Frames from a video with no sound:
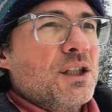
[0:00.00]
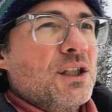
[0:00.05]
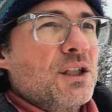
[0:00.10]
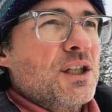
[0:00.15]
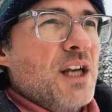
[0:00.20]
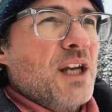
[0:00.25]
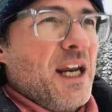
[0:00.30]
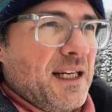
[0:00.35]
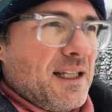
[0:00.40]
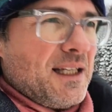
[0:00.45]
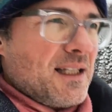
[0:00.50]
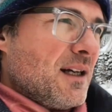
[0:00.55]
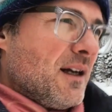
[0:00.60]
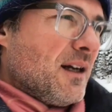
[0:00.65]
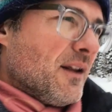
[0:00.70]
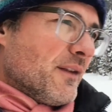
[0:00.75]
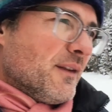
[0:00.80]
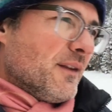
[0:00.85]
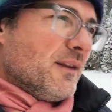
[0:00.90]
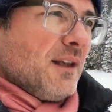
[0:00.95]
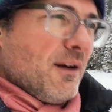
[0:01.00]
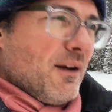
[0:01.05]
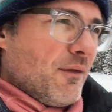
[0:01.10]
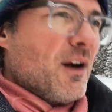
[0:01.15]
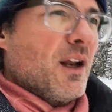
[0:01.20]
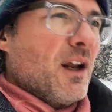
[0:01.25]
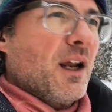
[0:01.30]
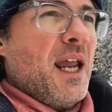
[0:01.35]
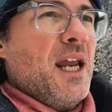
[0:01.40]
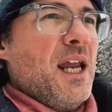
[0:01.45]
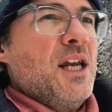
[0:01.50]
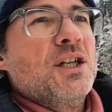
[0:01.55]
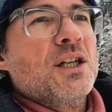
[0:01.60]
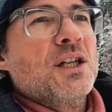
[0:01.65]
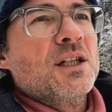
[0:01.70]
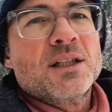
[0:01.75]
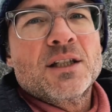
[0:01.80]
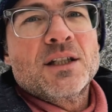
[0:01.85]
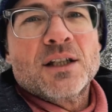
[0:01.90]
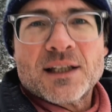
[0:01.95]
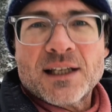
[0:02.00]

checks on different occasions to